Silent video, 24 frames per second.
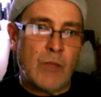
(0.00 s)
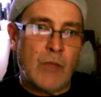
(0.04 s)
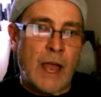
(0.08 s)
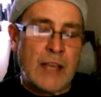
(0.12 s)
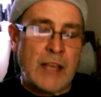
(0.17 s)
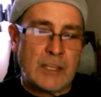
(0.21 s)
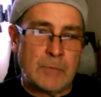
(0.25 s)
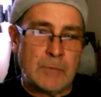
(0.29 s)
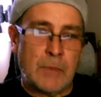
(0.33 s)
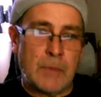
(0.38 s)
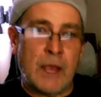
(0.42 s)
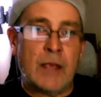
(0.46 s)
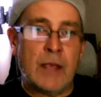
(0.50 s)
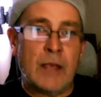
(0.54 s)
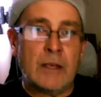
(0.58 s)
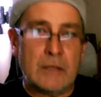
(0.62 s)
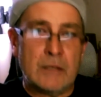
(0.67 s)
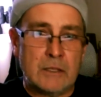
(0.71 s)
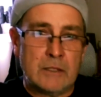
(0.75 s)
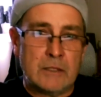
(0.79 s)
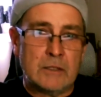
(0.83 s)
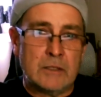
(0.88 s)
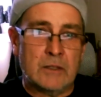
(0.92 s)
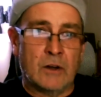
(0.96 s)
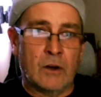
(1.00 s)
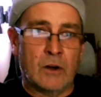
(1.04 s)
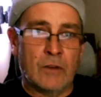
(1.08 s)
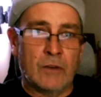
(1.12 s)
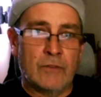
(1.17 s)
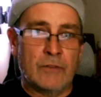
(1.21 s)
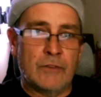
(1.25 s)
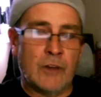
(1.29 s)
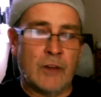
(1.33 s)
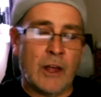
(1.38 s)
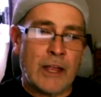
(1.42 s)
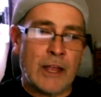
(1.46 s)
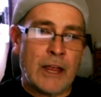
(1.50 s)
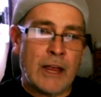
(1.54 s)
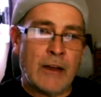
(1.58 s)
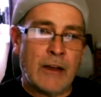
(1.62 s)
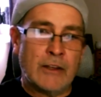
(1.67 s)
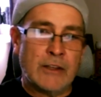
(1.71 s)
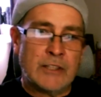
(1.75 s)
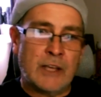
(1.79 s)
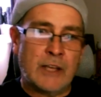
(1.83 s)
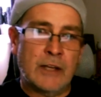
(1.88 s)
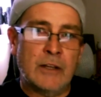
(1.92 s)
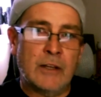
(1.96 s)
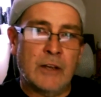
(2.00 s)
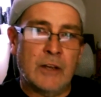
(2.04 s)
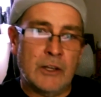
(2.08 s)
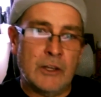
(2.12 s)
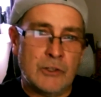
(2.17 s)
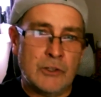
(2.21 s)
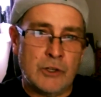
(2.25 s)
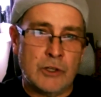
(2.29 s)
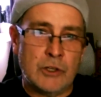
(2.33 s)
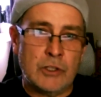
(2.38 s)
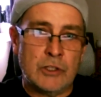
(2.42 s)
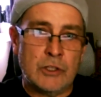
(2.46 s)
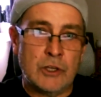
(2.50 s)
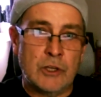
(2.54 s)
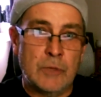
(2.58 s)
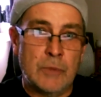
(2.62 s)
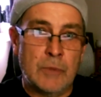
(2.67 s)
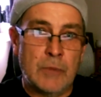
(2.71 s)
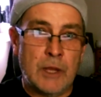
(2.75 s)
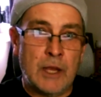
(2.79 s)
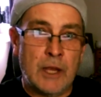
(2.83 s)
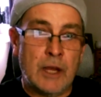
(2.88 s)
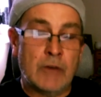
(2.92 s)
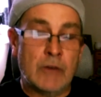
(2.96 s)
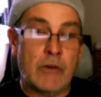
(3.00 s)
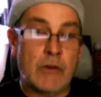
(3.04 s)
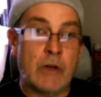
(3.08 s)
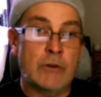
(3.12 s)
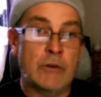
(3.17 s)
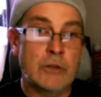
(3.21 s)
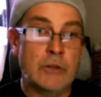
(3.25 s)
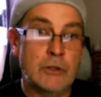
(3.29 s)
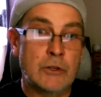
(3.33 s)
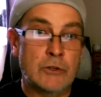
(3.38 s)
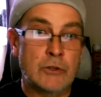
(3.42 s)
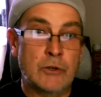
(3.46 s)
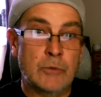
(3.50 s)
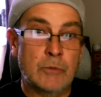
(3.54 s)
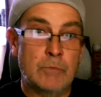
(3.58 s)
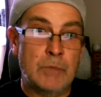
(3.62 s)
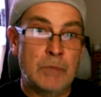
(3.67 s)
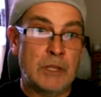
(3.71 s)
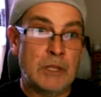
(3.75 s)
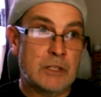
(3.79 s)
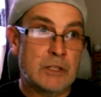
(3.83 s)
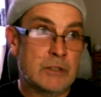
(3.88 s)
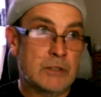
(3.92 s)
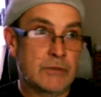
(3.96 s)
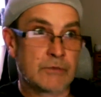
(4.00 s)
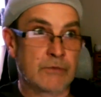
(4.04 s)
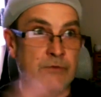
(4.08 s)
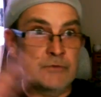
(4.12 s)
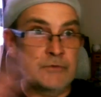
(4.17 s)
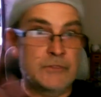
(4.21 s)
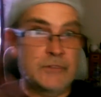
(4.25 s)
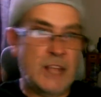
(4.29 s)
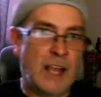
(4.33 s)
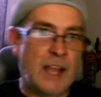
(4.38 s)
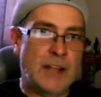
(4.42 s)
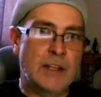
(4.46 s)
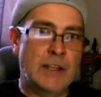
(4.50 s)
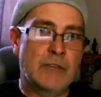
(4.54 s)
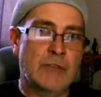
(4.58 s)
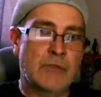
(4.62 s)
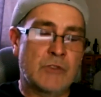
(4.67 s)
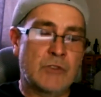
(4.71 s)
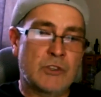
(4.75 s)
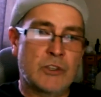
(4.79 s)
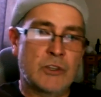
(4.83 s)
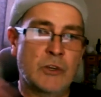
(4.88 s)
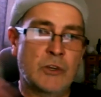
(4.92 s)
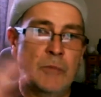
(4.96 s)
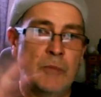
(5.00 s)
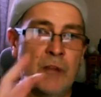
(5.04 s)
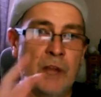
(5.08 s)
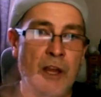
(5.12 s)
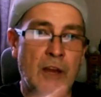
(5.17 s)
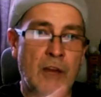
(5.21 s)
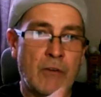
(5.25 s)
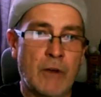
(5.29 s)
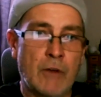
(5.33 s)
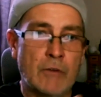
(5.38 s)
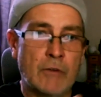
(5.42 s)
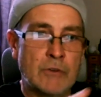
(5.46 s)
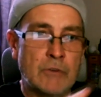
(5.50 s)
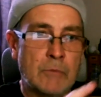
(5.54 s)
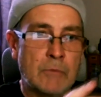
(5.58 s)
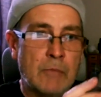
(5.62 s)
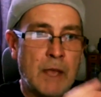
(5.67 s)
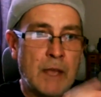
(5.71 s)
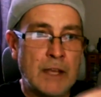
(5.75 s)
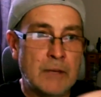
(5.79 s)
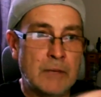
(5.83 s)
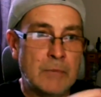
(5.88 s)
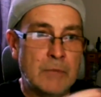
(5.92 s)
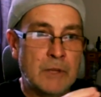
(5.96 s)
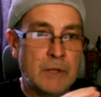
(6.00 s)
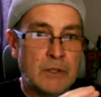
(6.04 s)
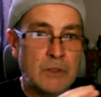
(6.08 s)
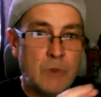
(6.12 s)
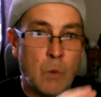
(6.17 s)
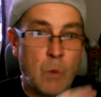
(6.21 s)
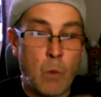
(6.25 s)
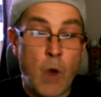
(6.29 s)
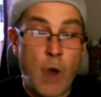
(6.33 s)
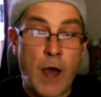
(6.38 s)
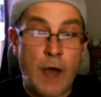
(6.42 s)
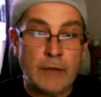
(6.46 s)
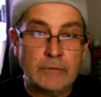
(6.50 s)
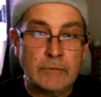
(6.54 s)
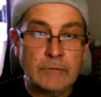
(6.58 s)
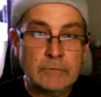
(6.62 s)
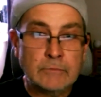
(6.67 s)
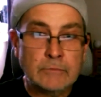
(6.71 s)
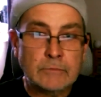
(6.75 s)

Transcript: aspects of like how say like you took a superhero and you took bits of 10 different superheroes and made them into one